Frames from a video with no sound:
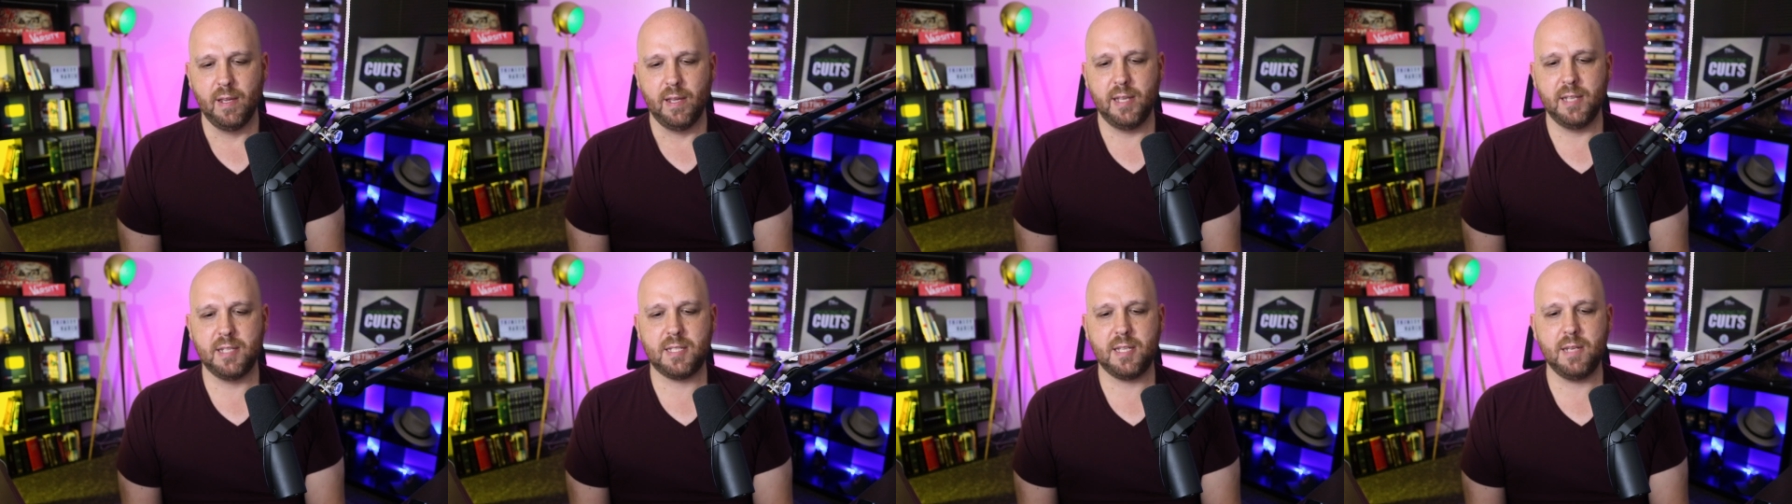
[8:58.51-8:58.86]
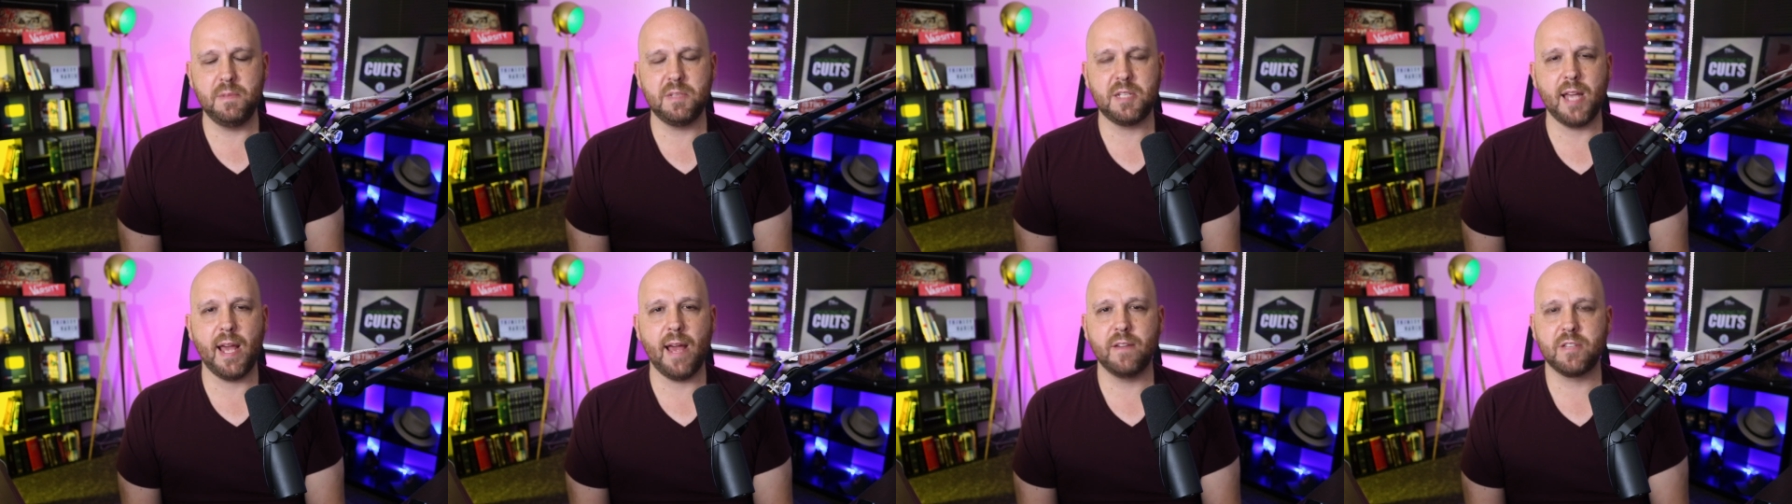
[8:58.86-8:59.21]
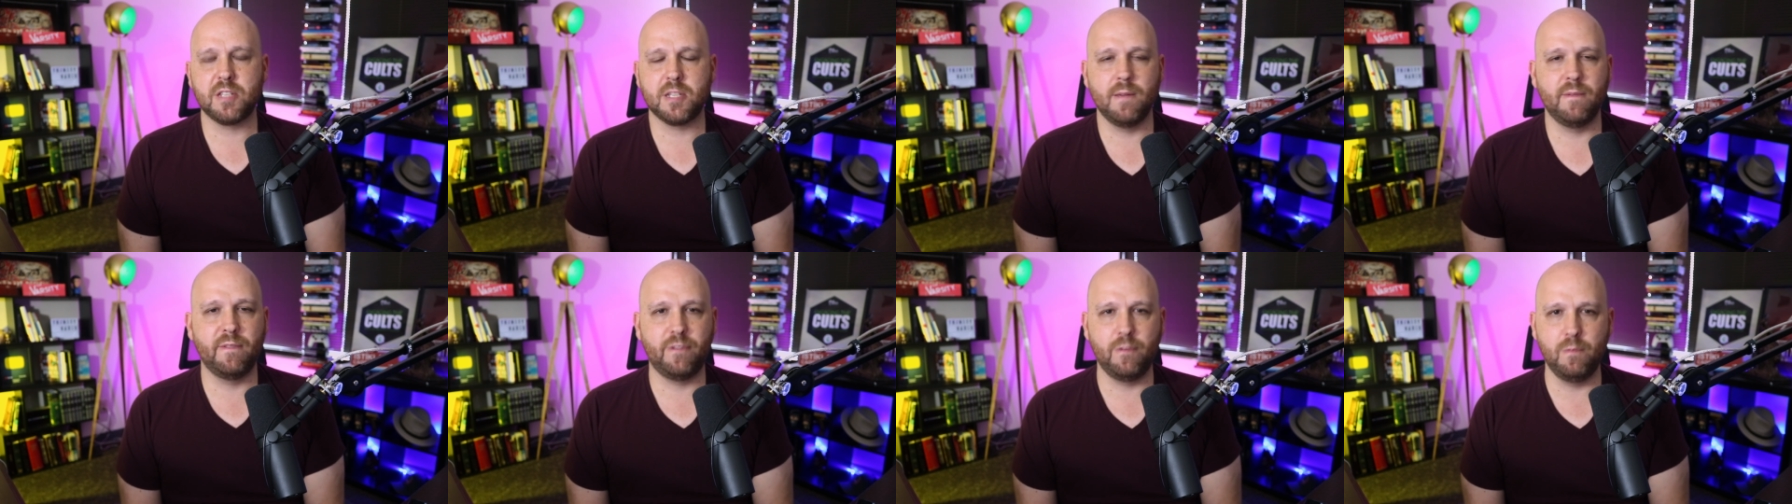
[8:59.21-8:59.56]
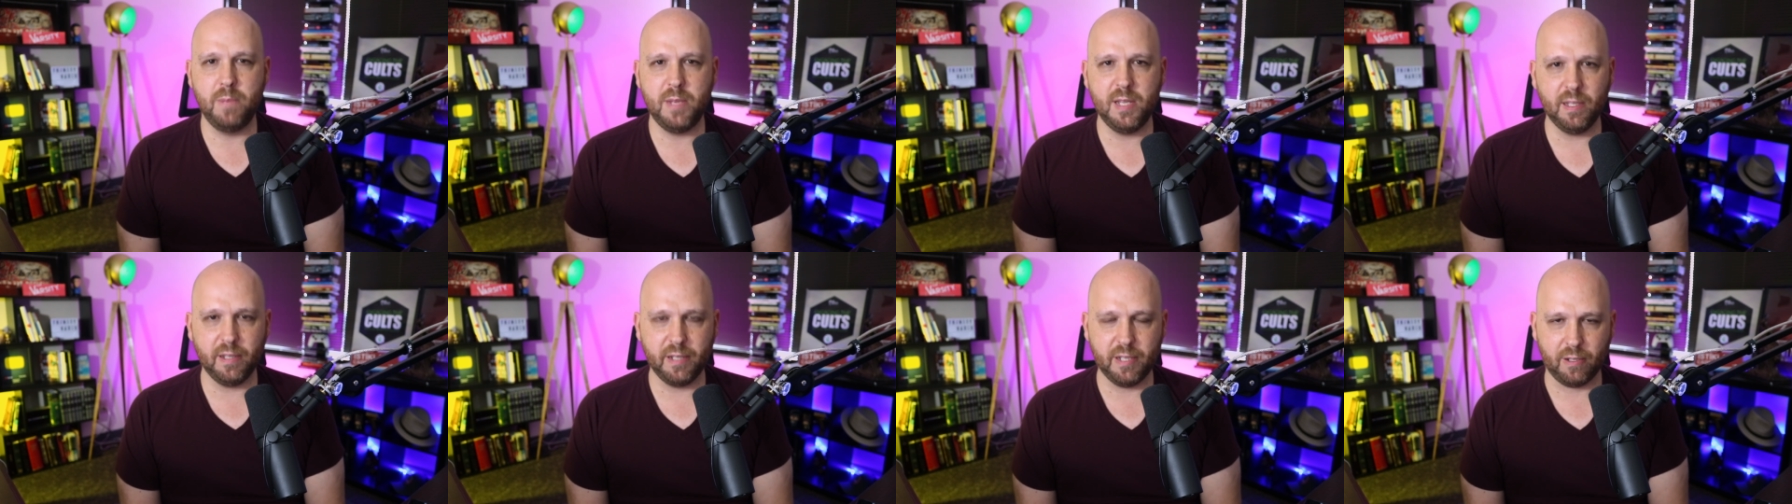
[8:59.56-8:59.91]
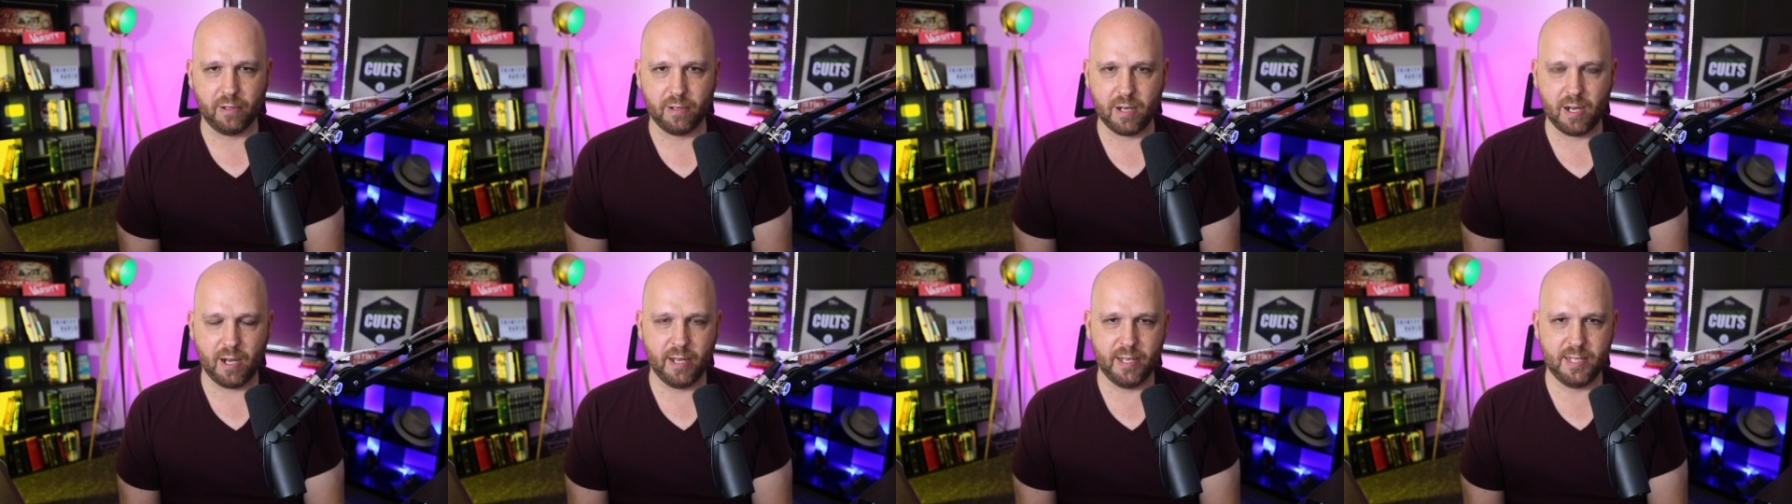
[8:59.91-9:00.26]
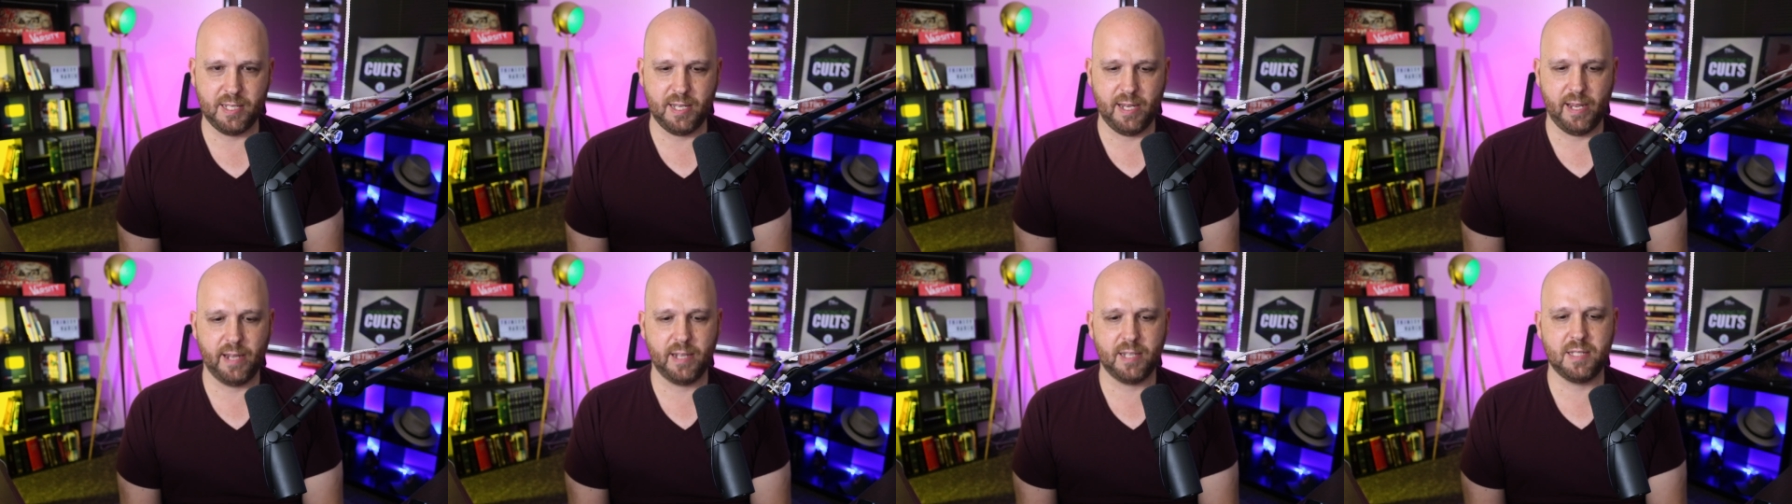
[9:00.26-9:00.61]
It seems to have some familial
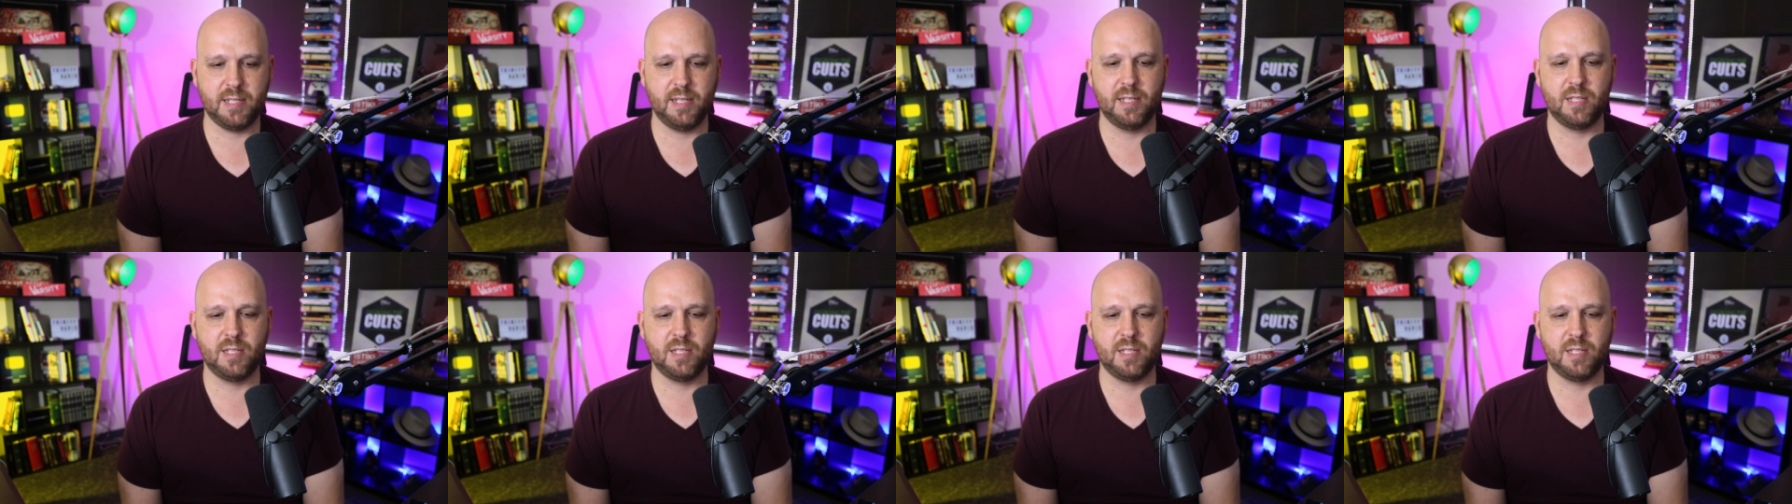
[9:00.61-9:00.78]
context.